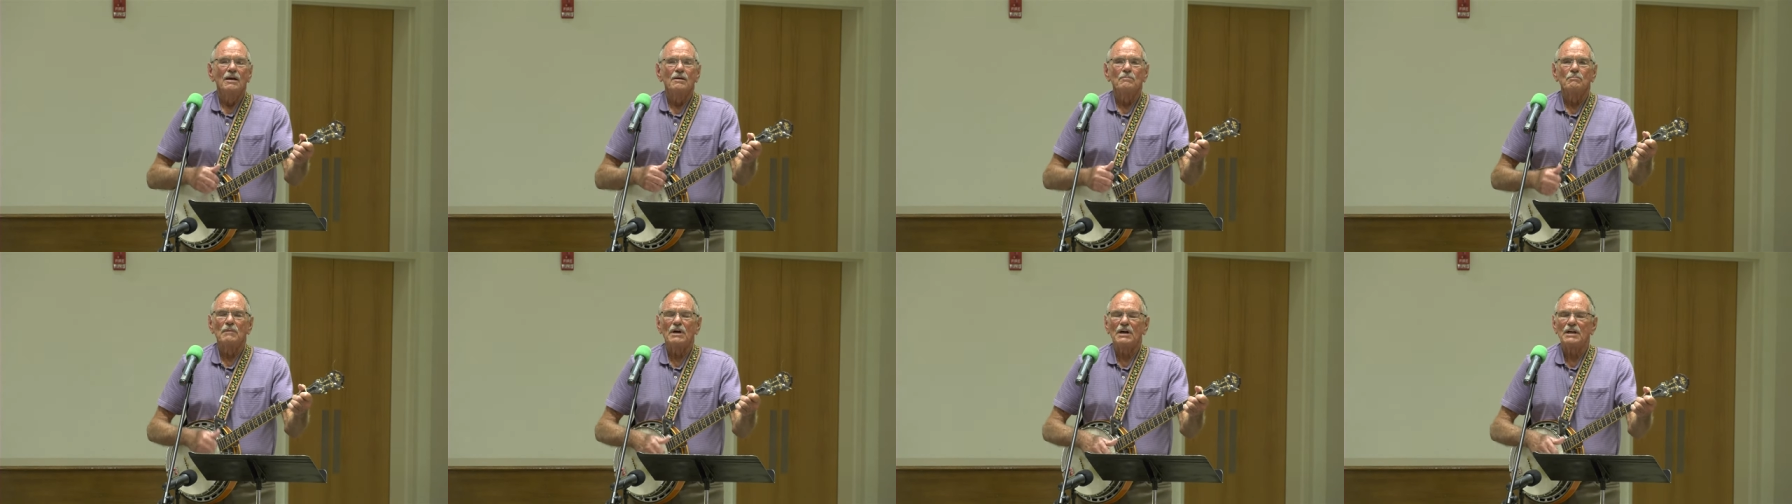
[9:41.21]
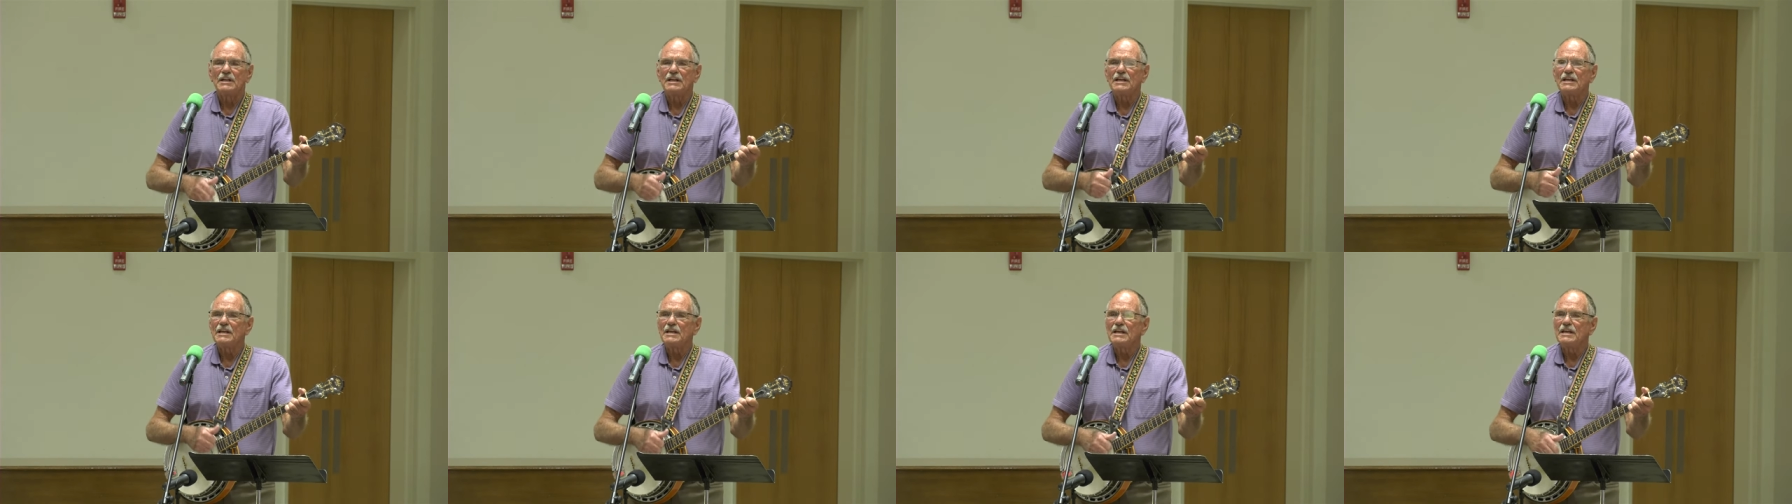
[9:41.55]

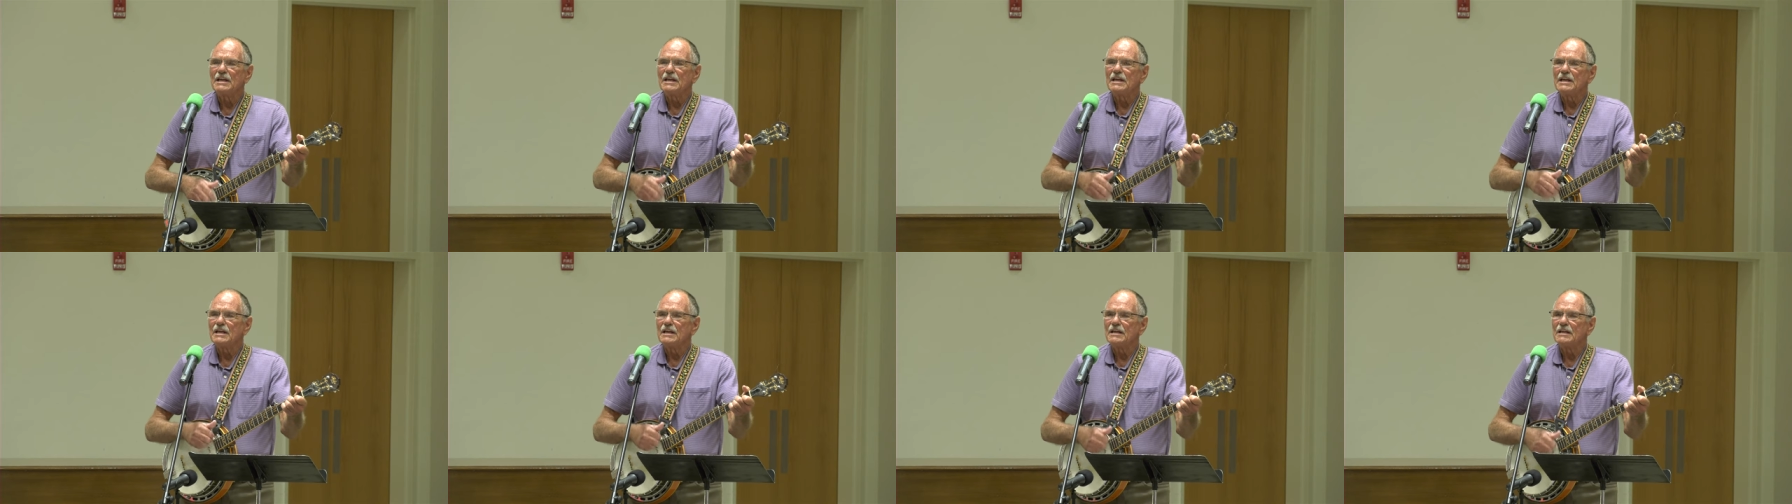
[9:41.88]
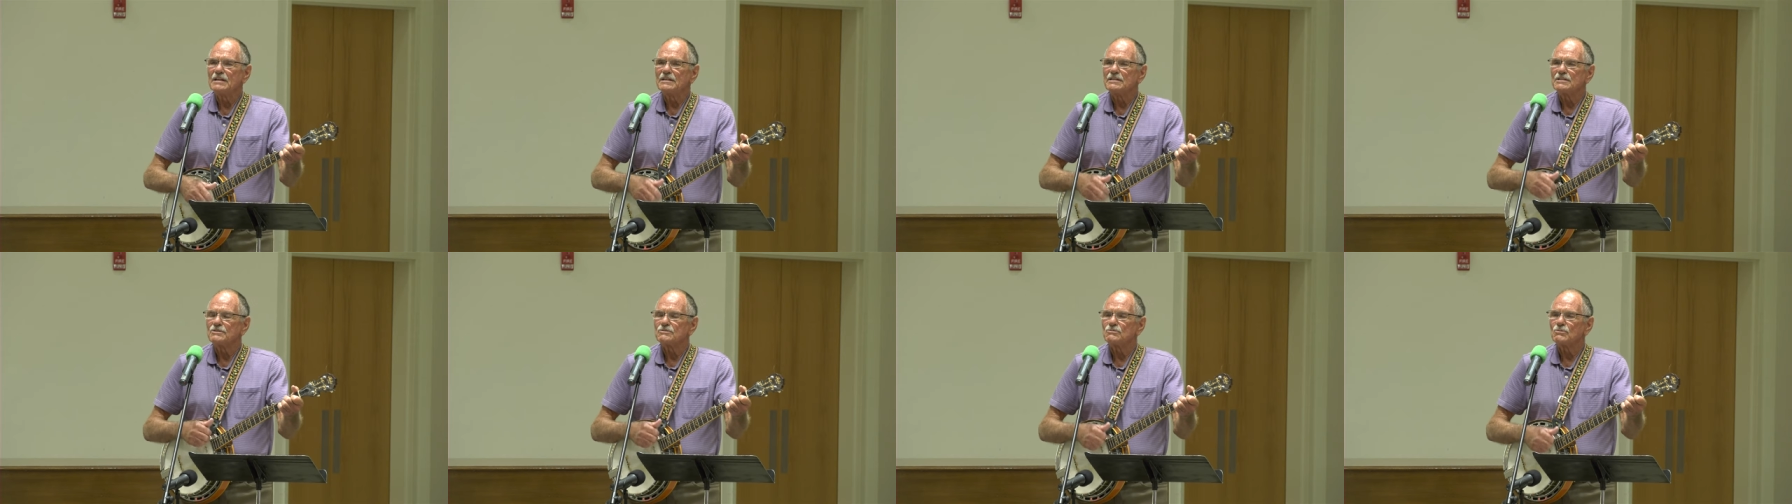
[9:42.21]
money
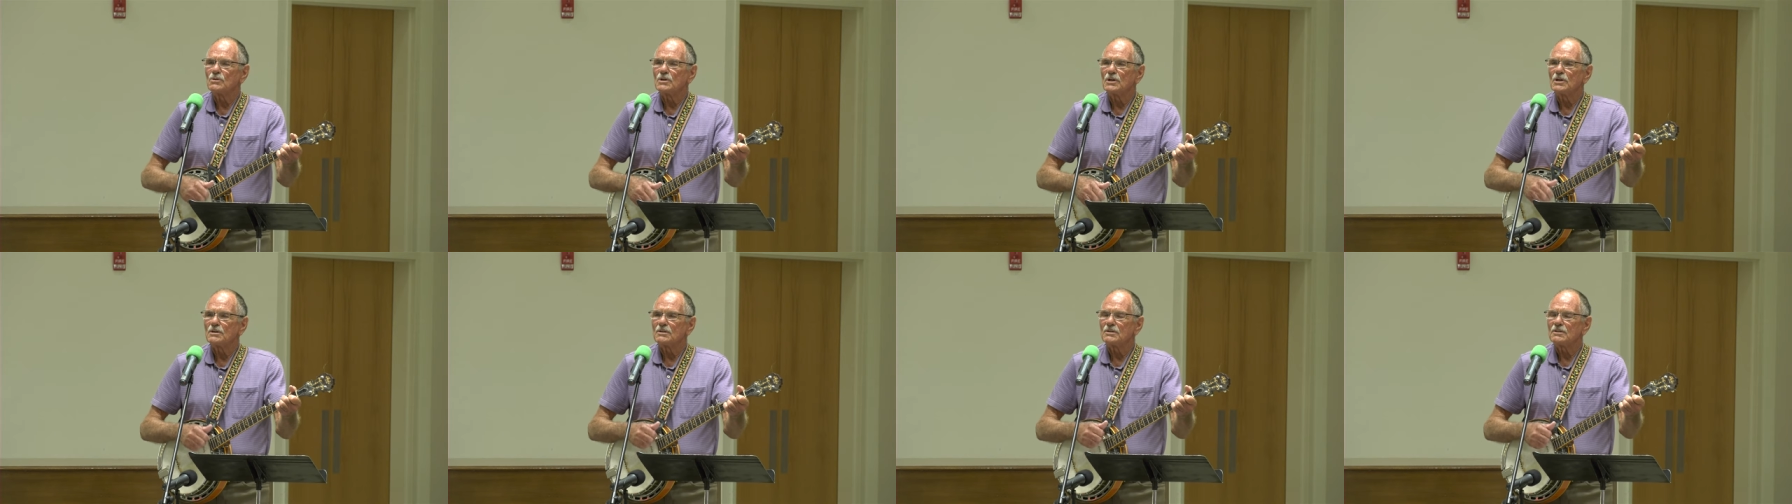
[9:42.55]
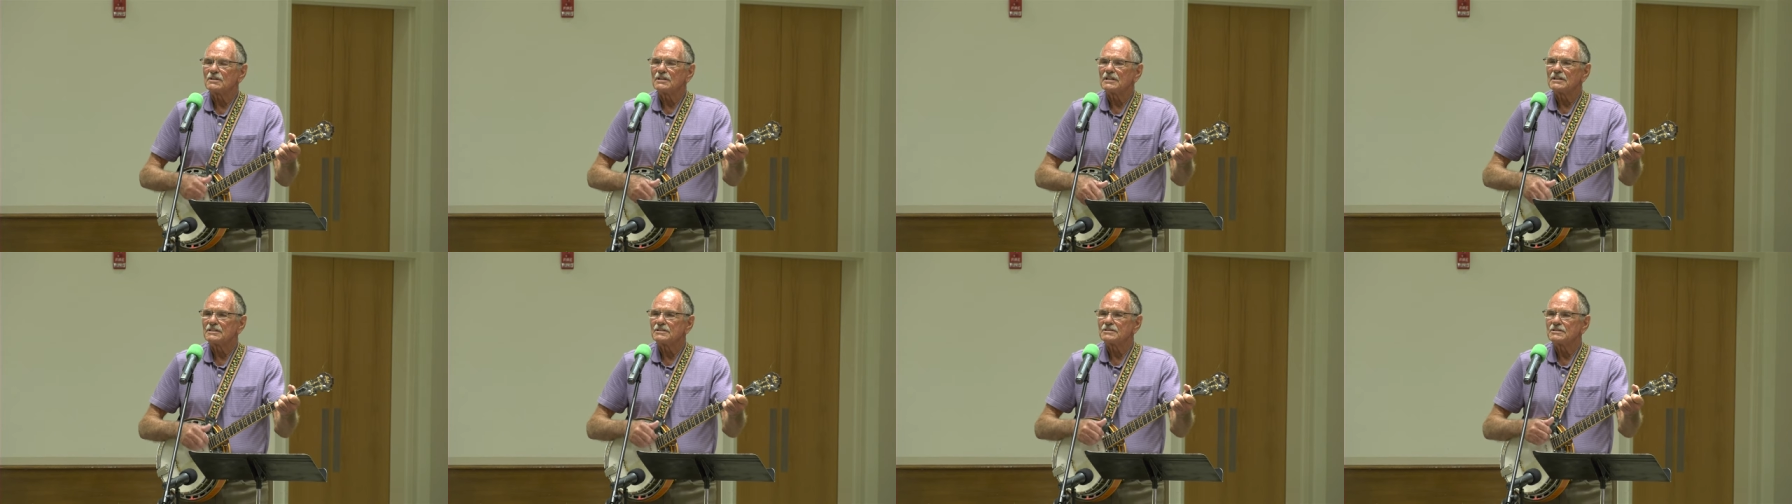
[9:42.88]
is
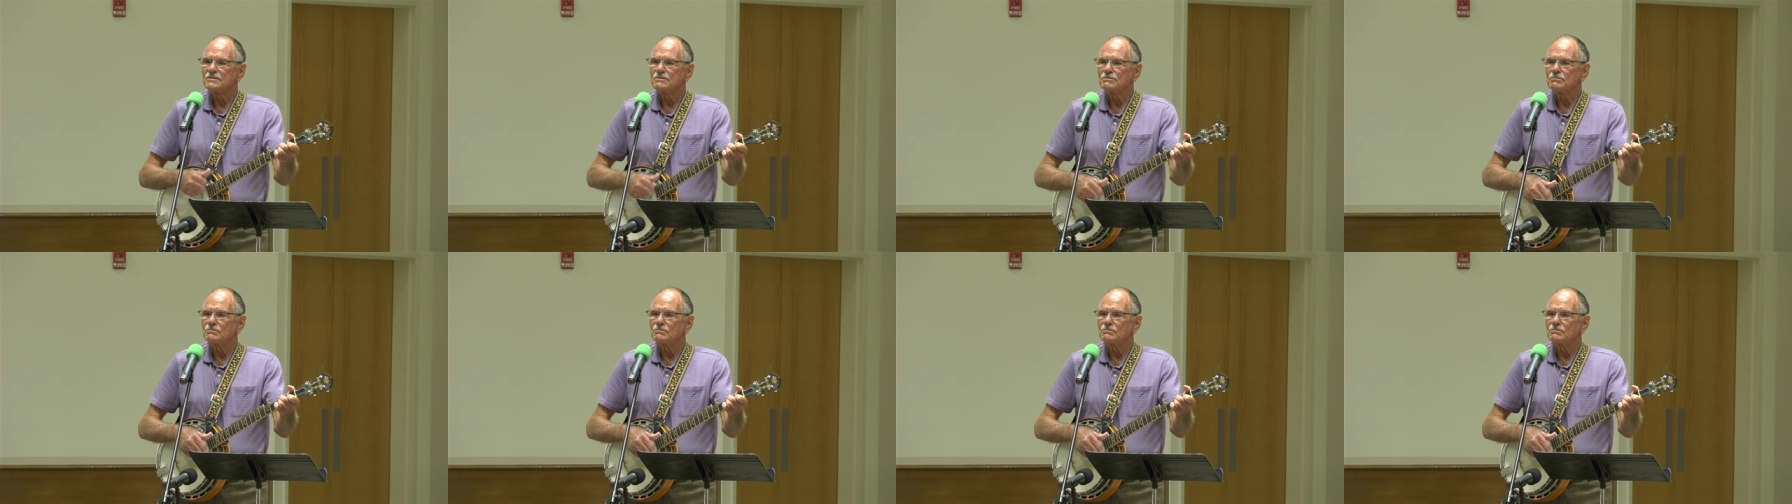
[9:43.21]
worthless